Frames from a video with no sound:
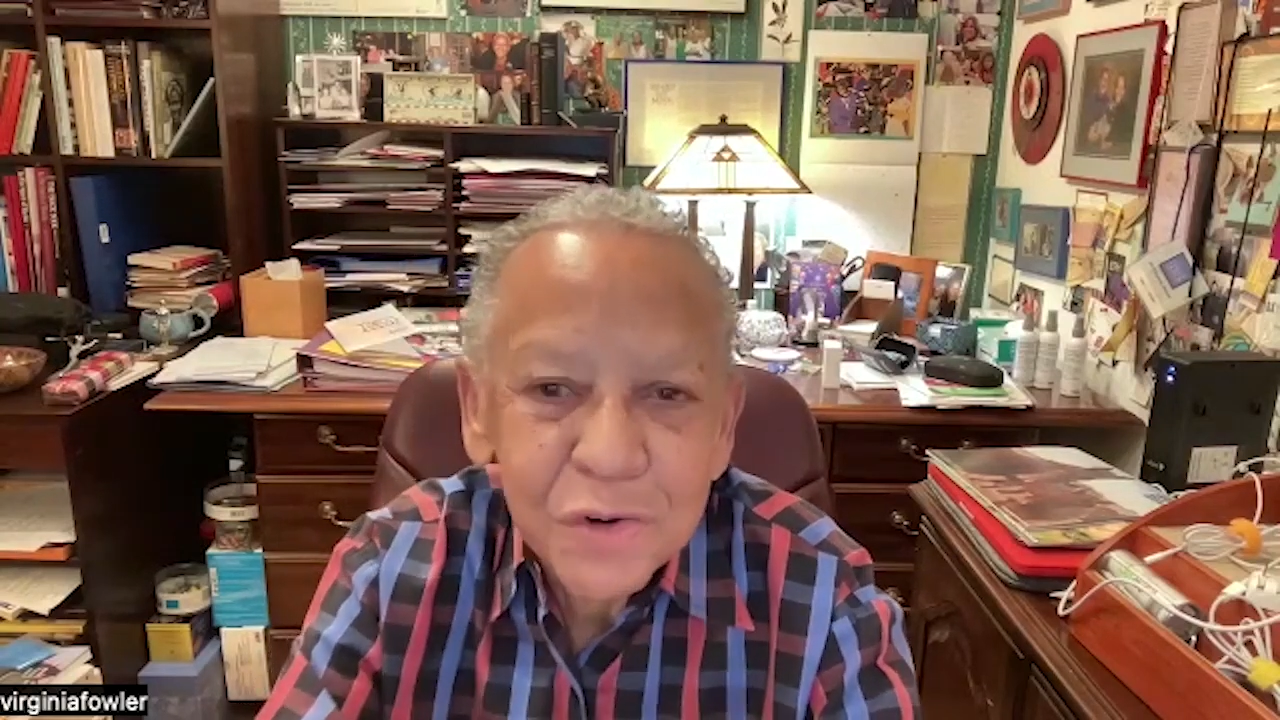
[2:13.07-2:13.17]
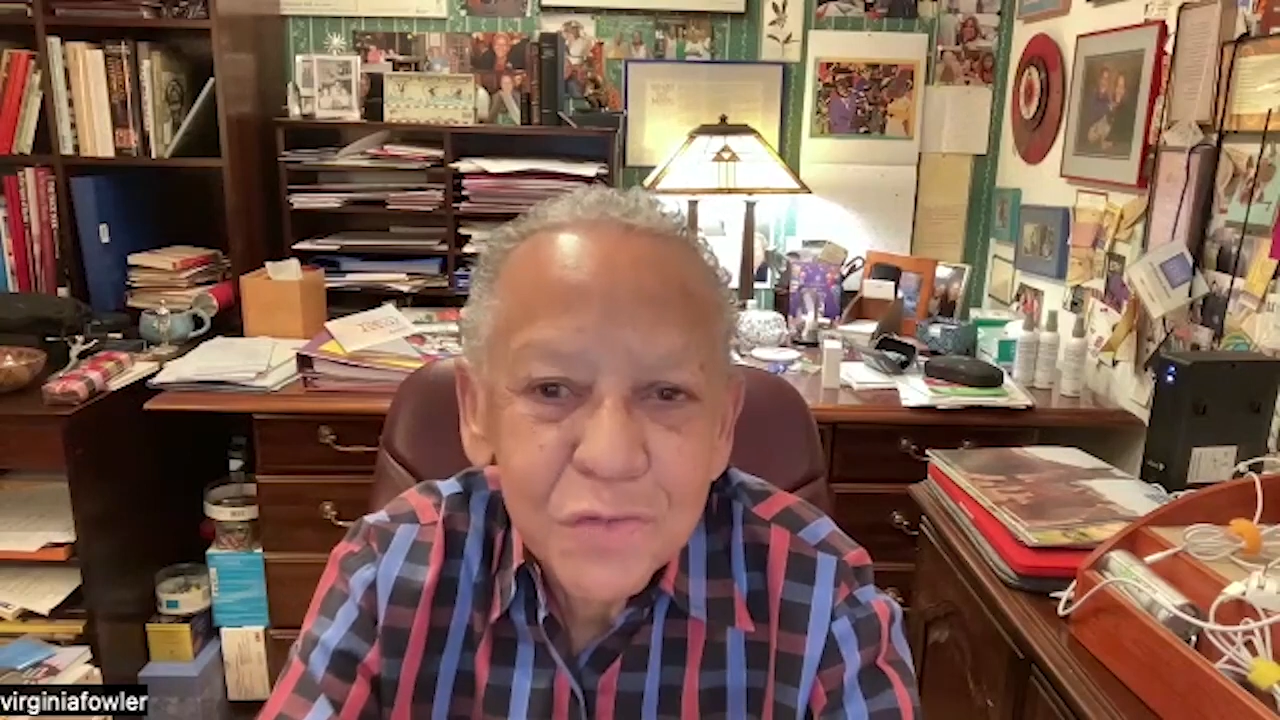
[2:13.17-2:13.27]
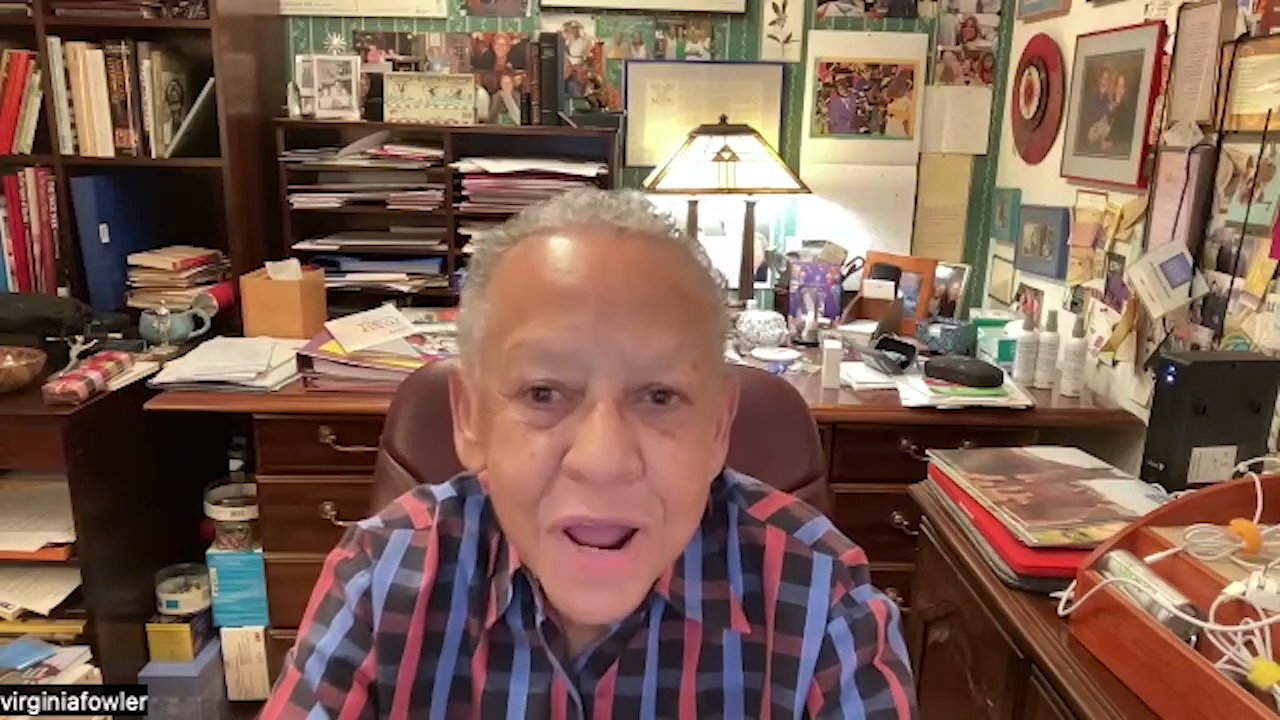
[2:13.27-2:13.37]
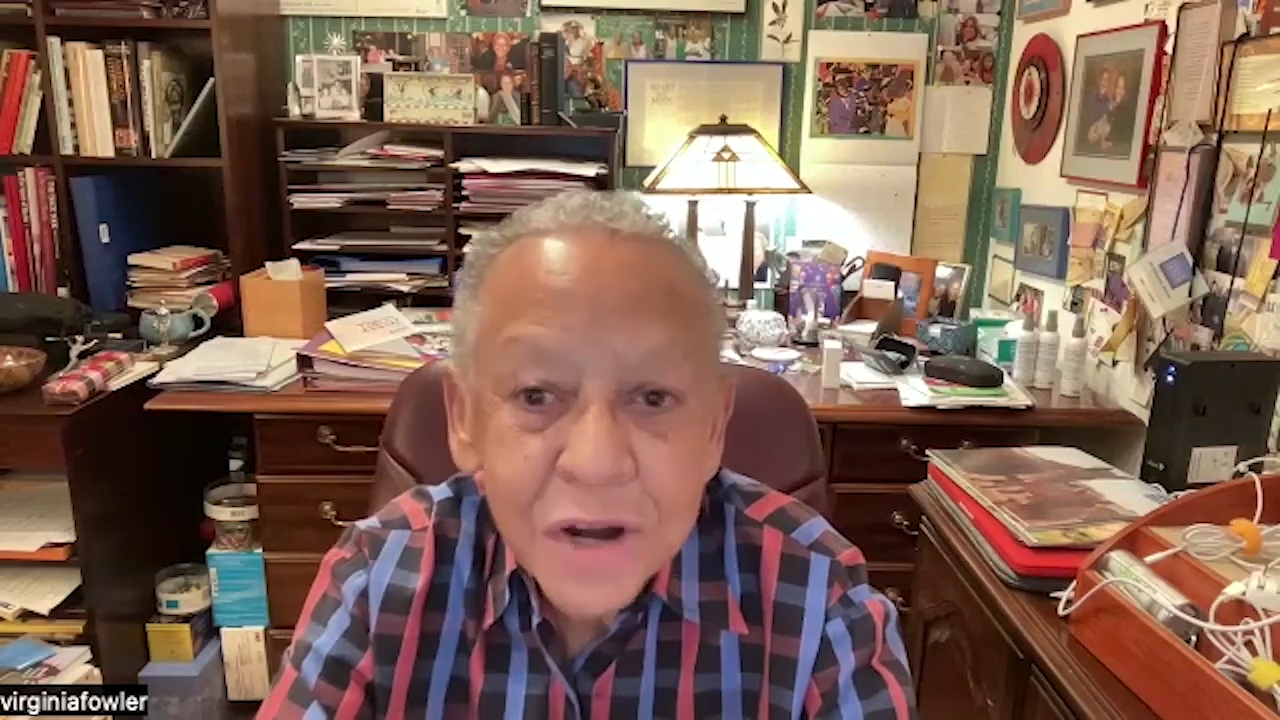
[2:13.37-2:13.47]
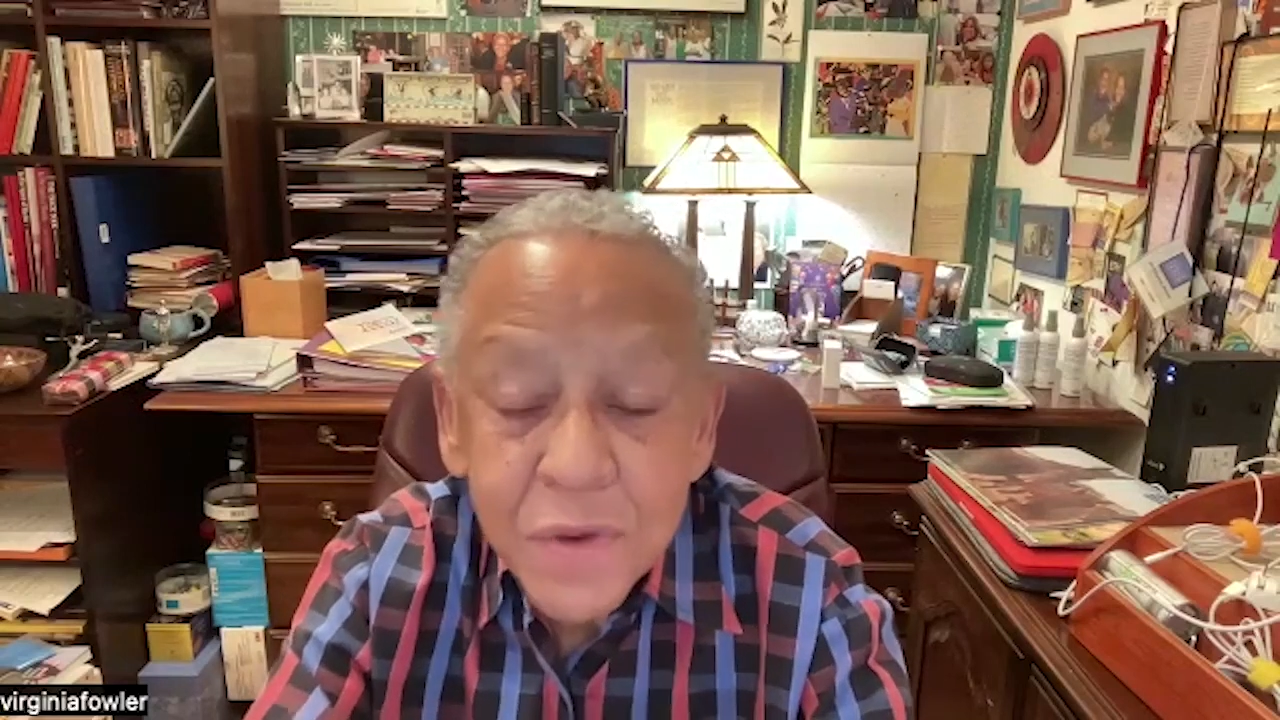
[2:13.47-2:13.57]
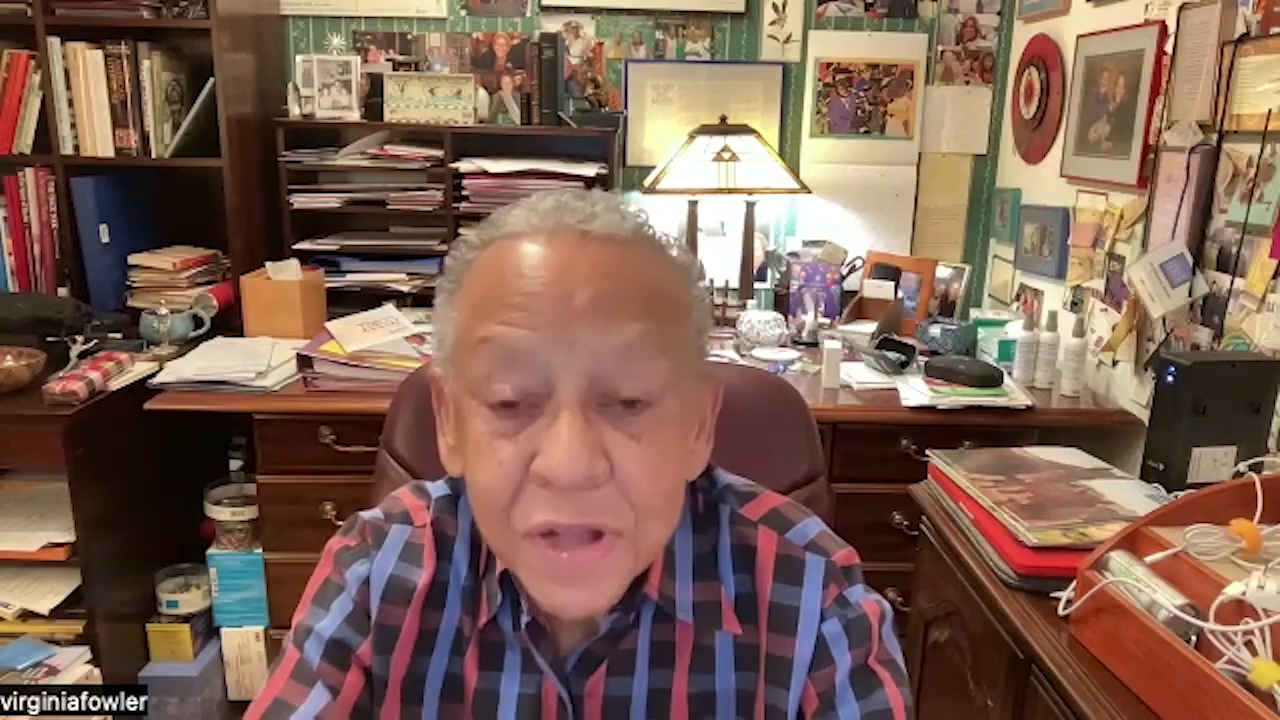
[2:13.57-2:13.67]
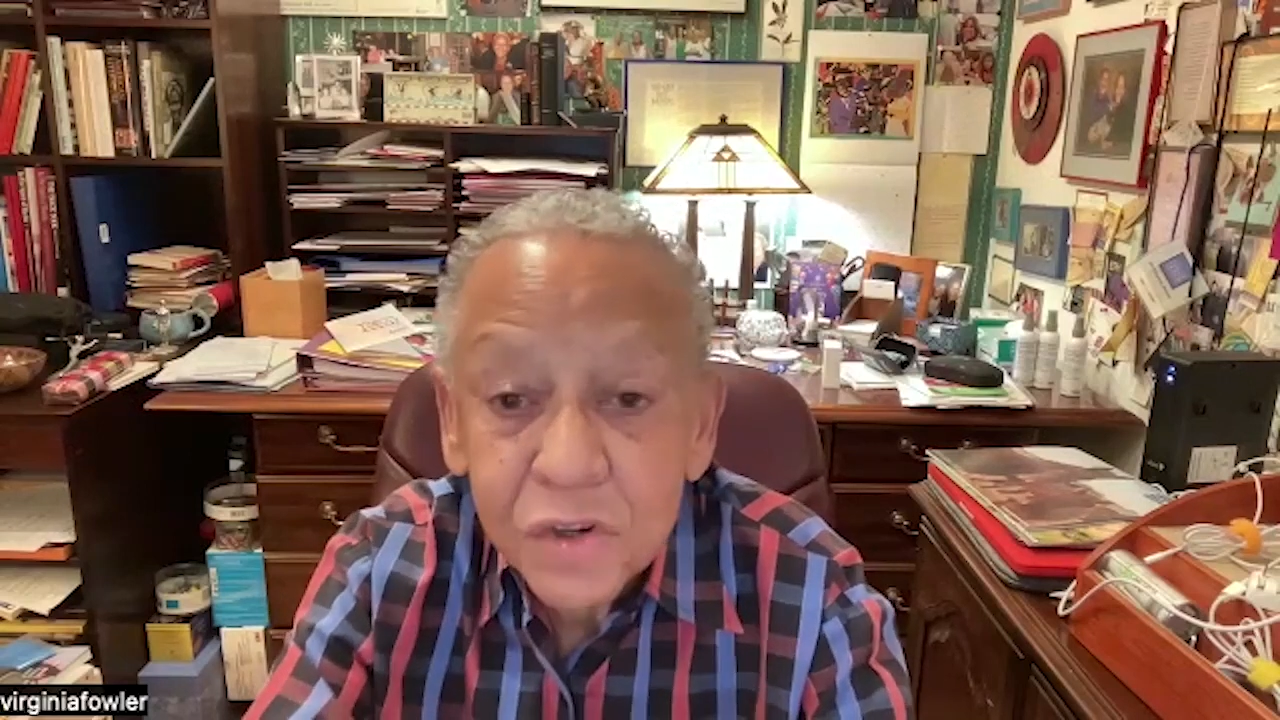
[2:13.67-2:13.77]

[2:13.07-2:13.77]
right around